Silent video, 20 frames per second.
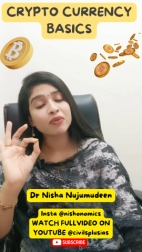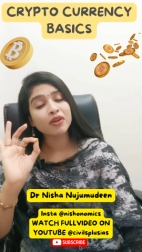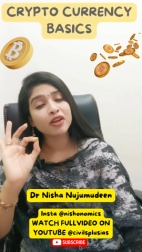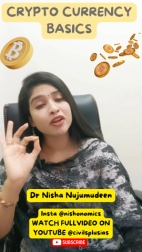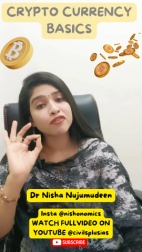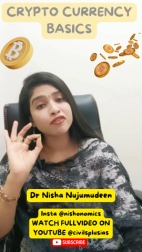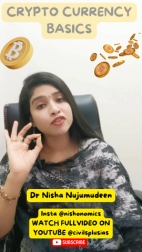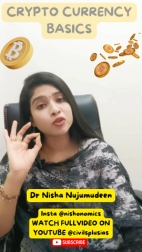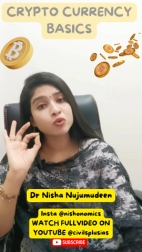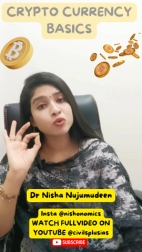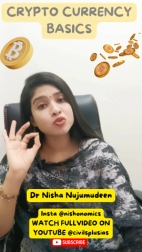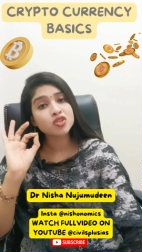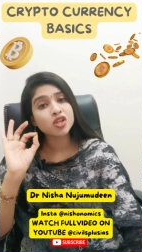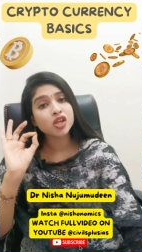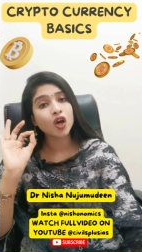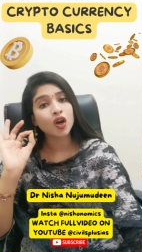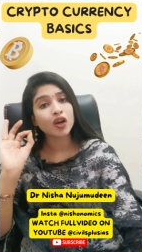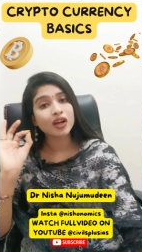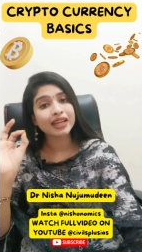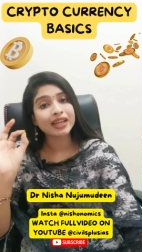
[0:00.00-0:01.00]
way of
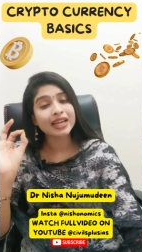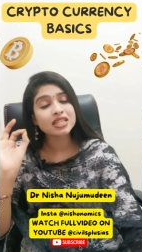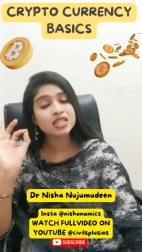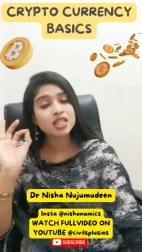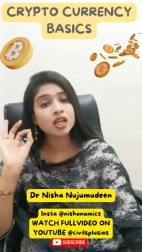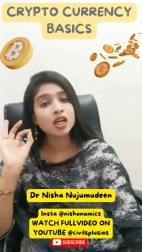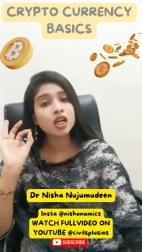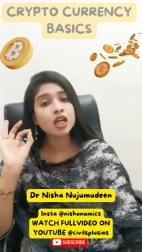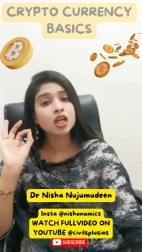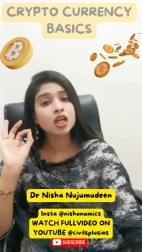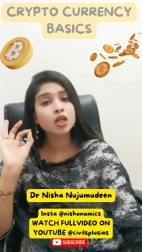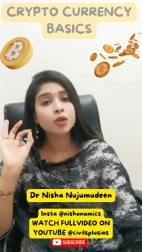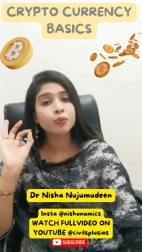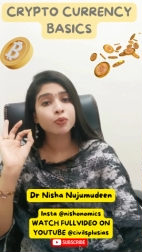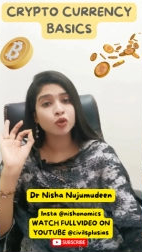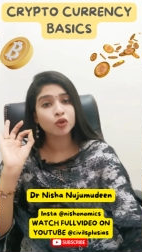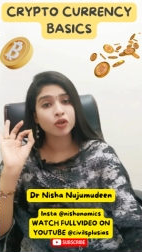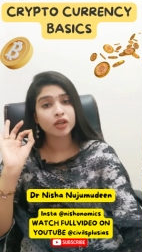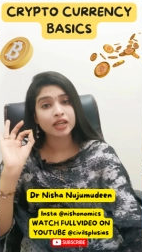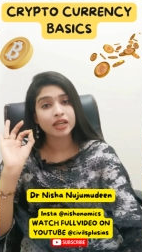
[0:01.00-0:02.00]
using or getting a
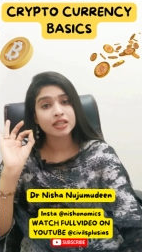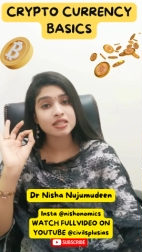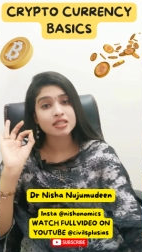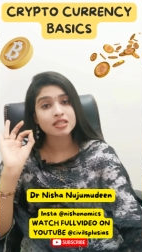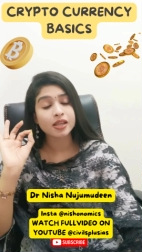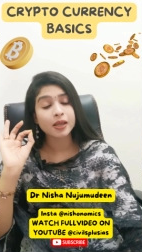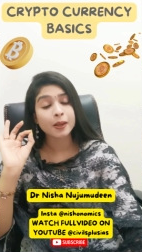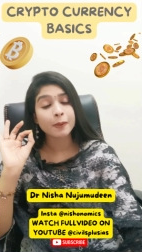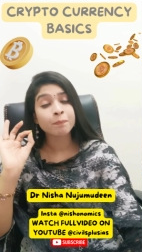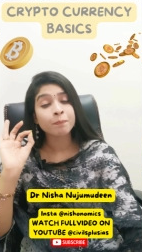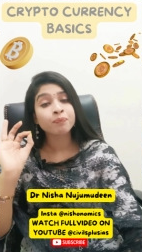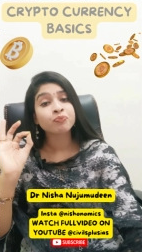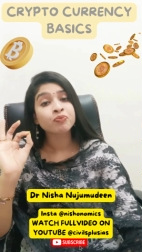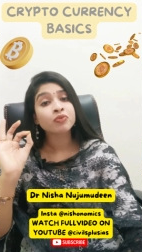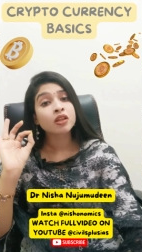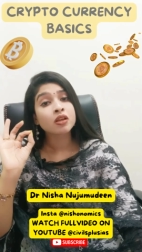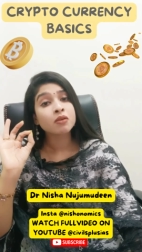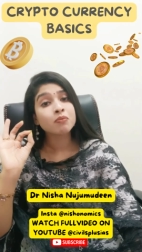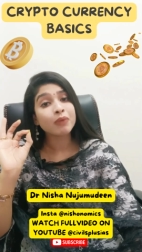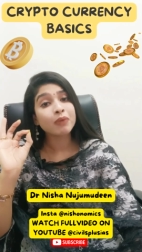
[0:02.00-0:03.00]
cryptocurrency
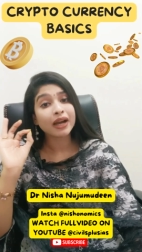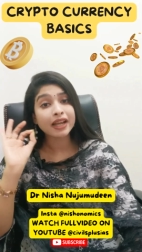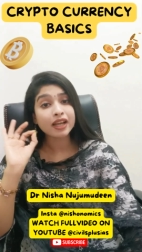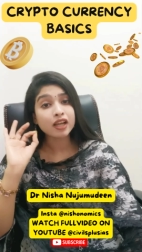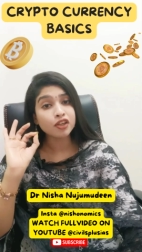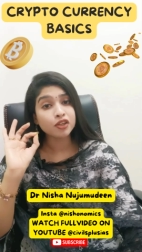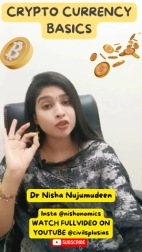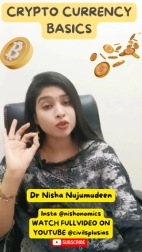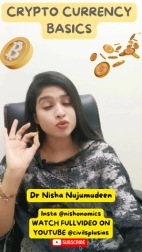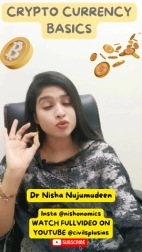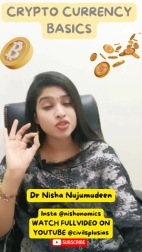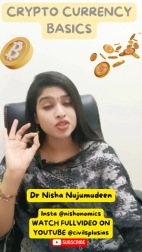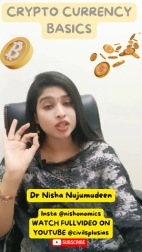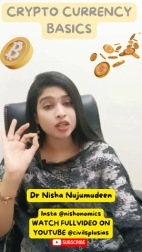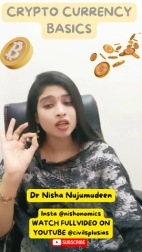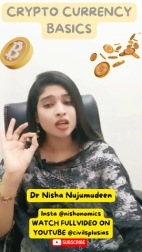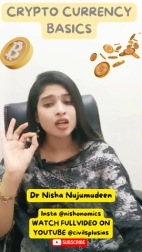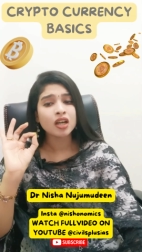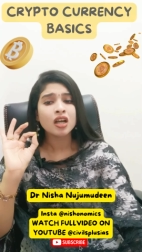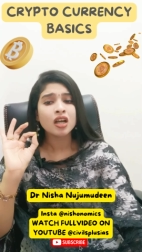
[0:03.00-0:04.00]
by a
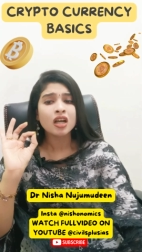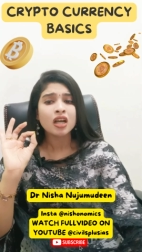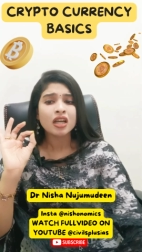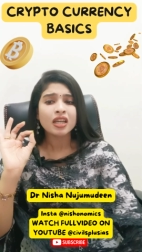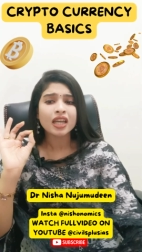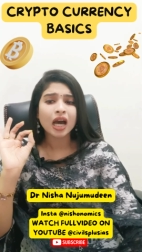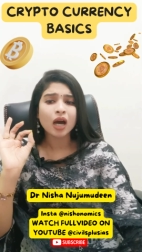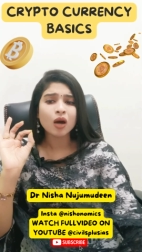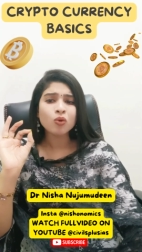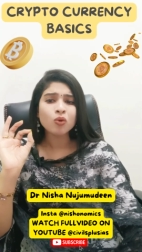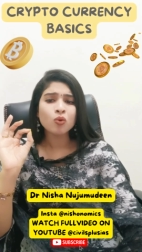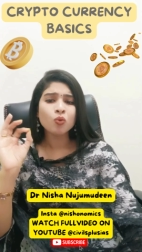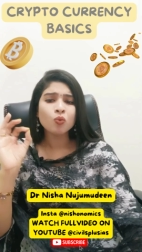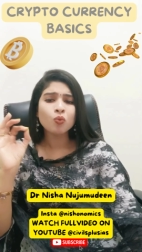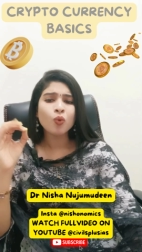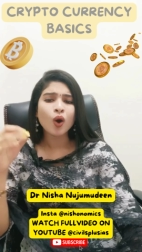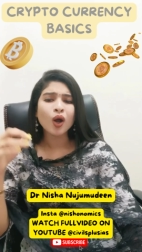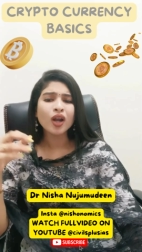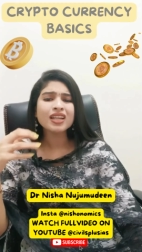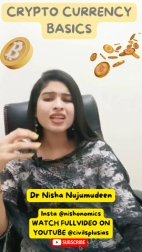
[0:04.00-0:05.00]
user. Now,
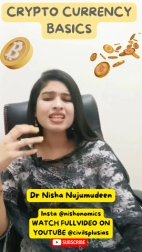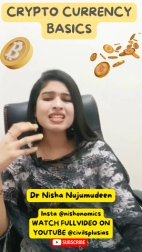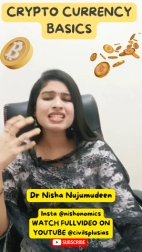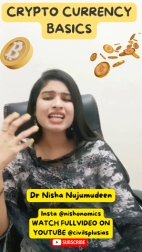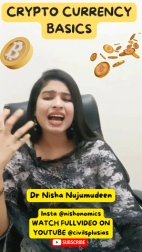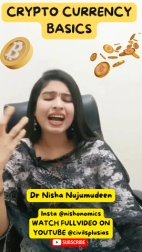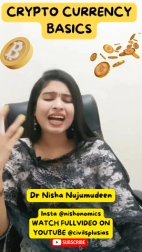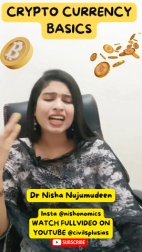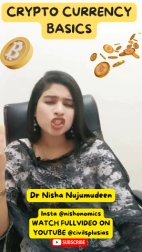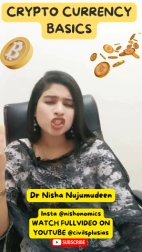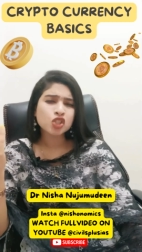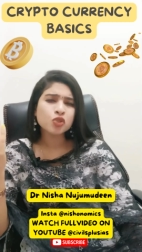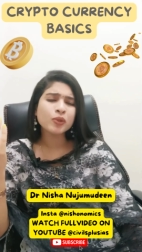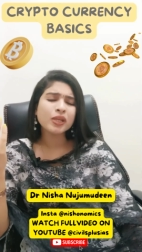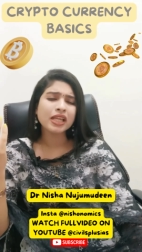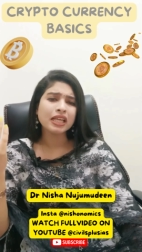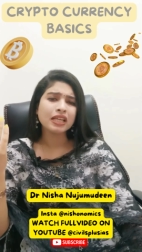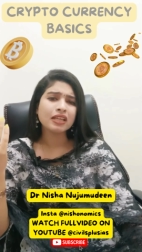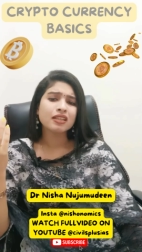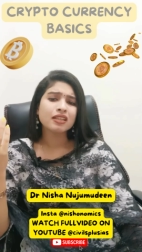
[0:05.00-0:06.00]
what is
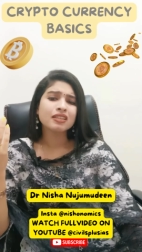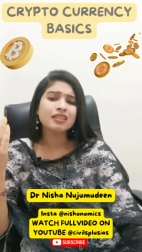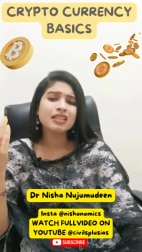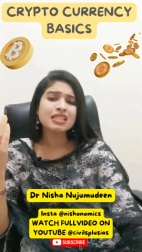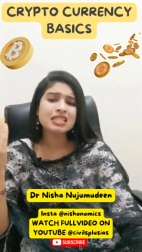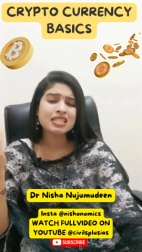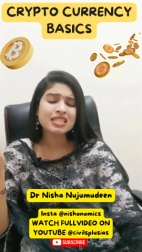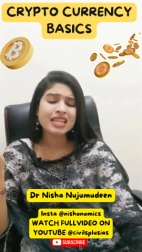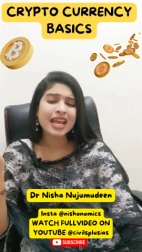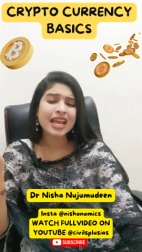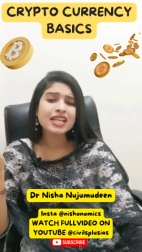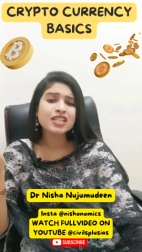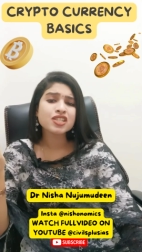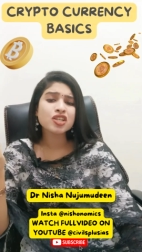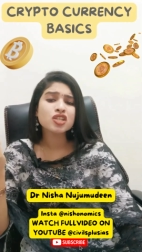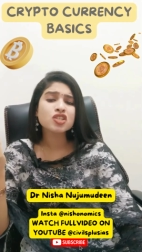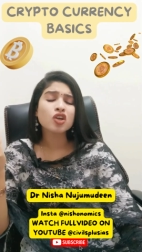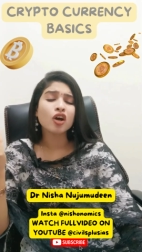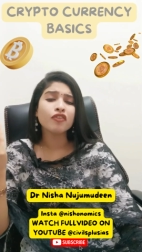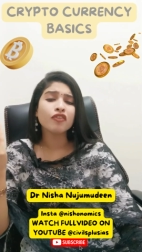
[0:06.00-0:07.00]
actually the
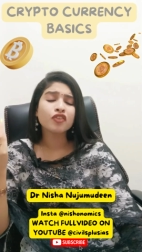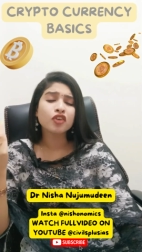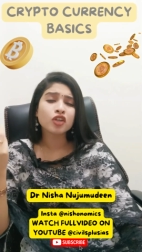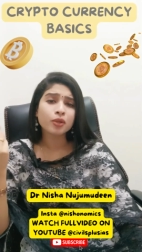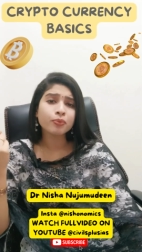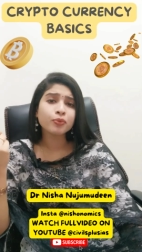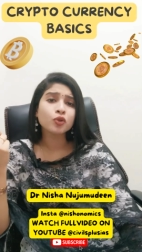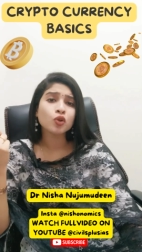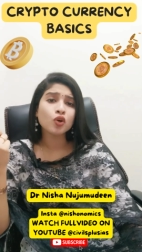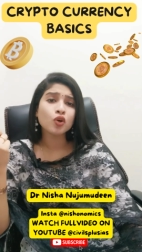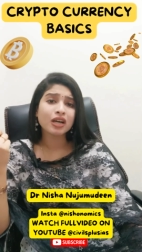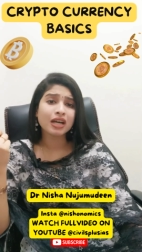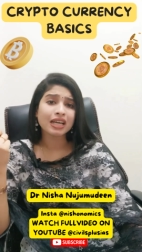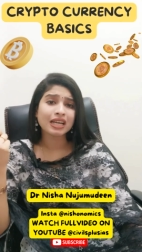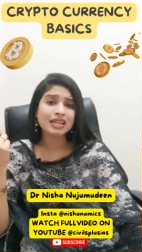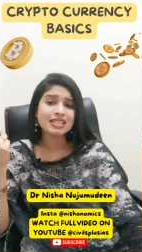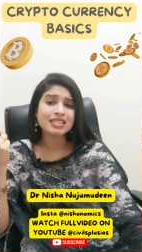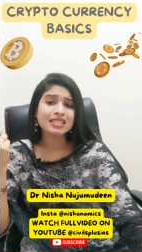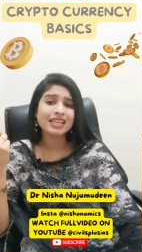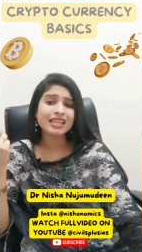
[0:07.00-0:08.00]
status of
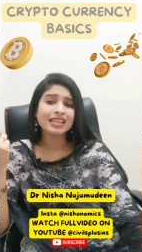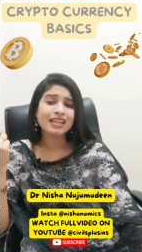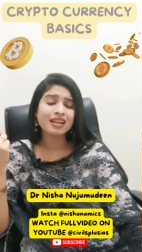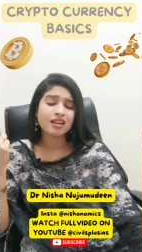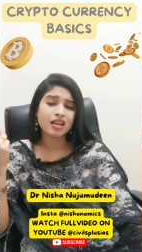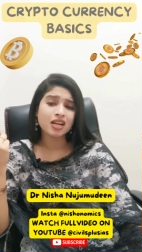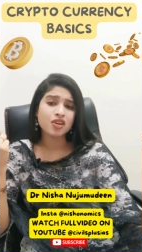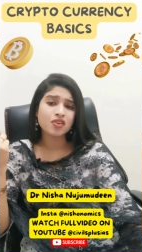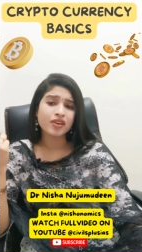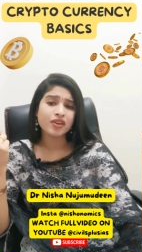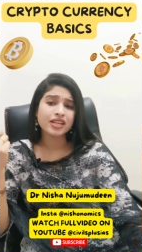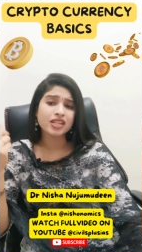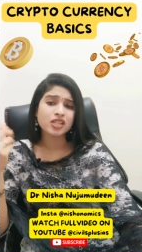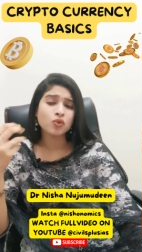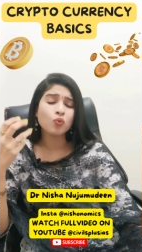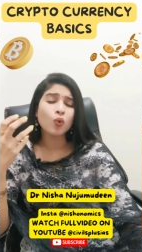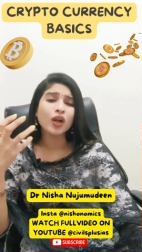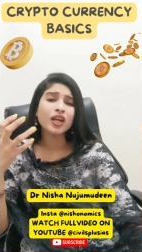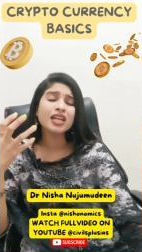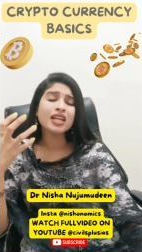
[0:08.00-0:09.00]
cryptocurrency in a country, India?
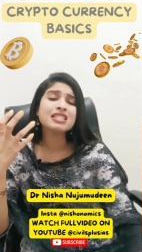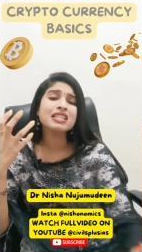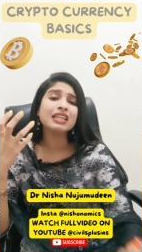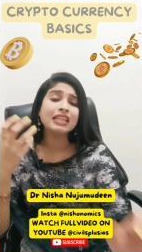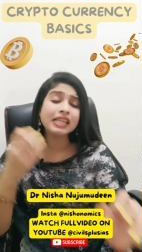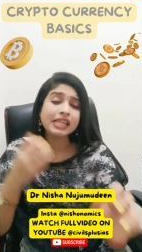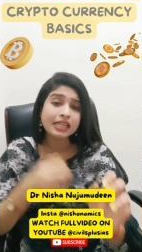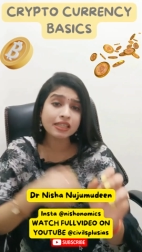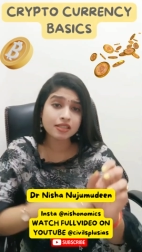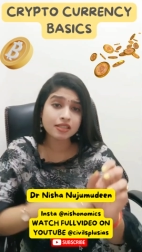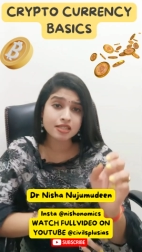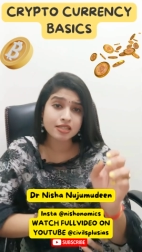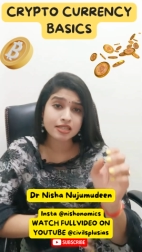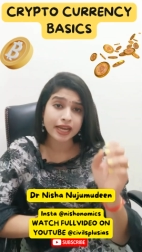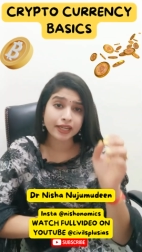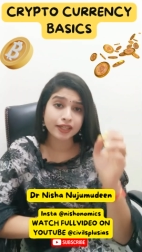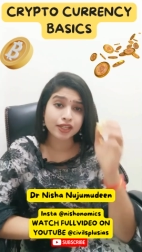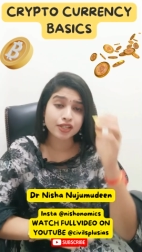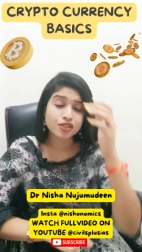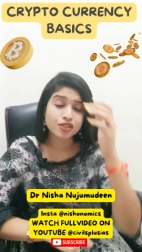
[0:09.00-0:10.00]
What is the legal
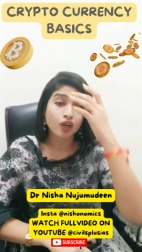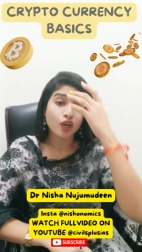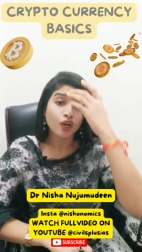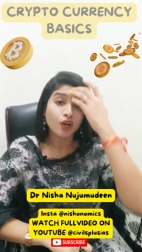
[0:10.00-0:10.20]
status?